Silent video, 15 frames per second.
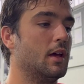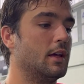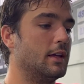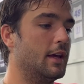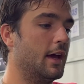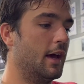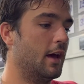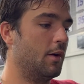
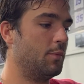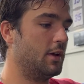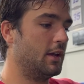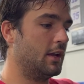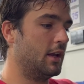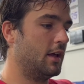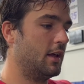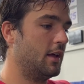Yeah, I
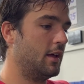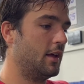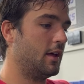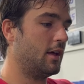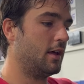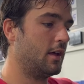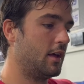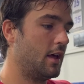mean,
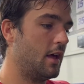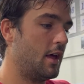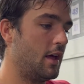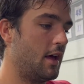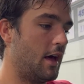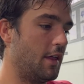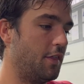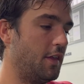
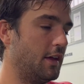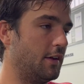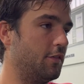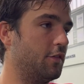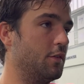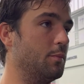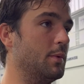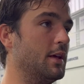I think
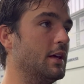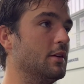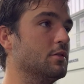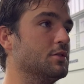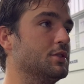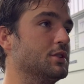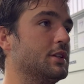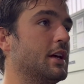for me it was
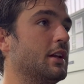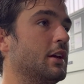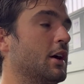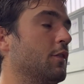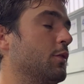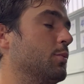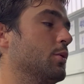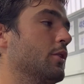just getting
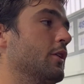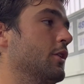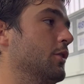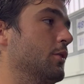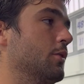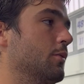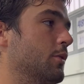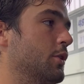comfortable with a
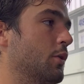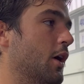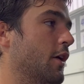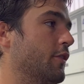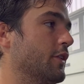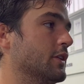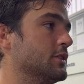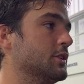new
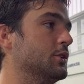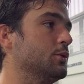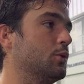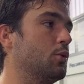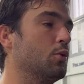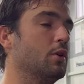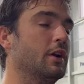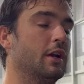offense, a new
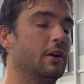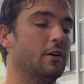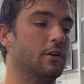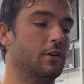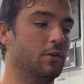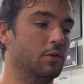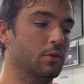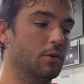coordinator,
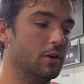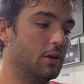new